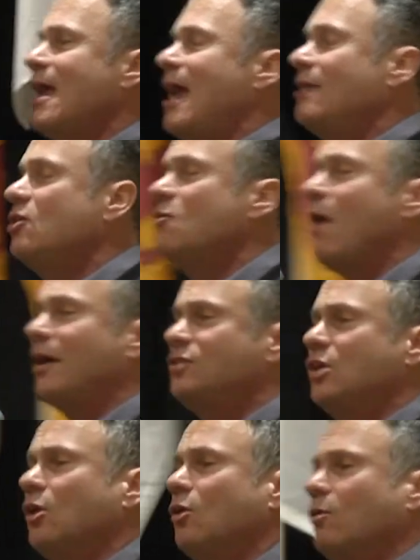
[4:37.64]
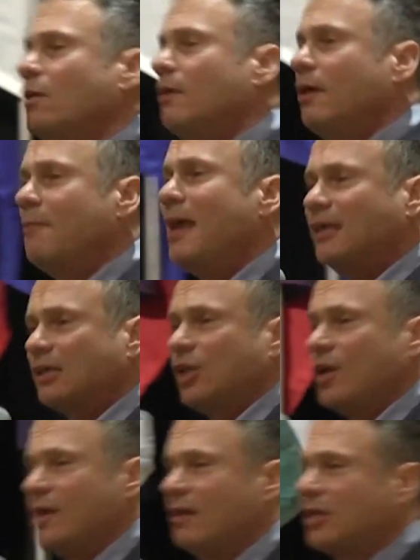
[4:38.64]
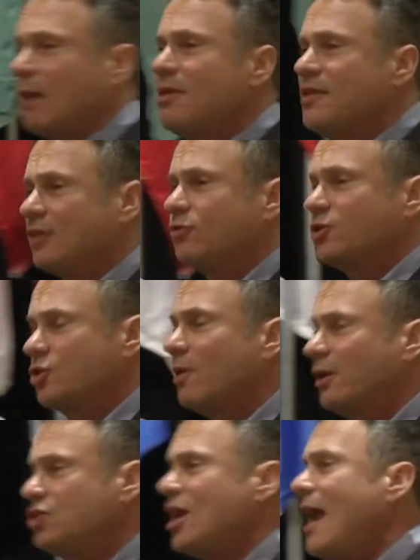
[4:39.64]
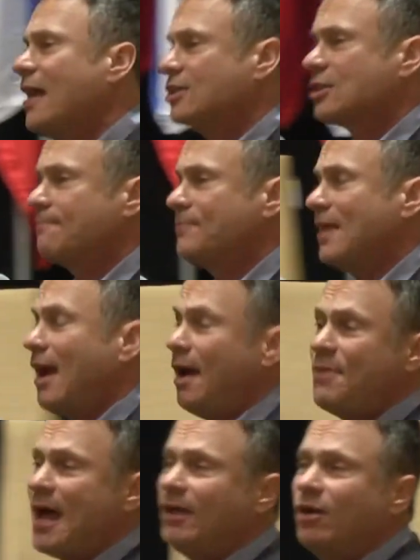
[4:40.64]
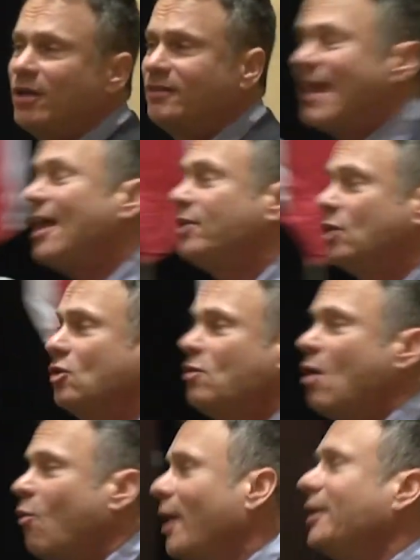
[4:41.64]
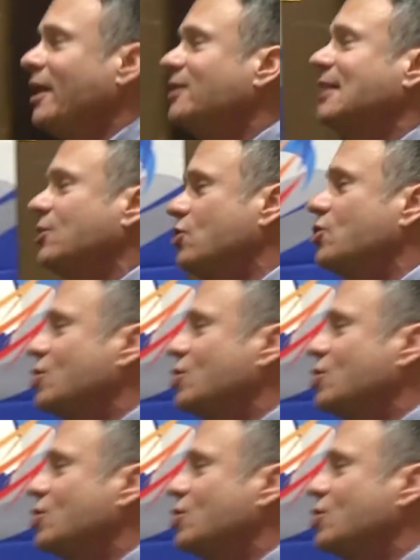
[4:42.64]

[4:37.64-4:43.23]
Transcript: and you want to make it clear to the club that that's what you want to change. Now, I'm not here to tell you what it is that you should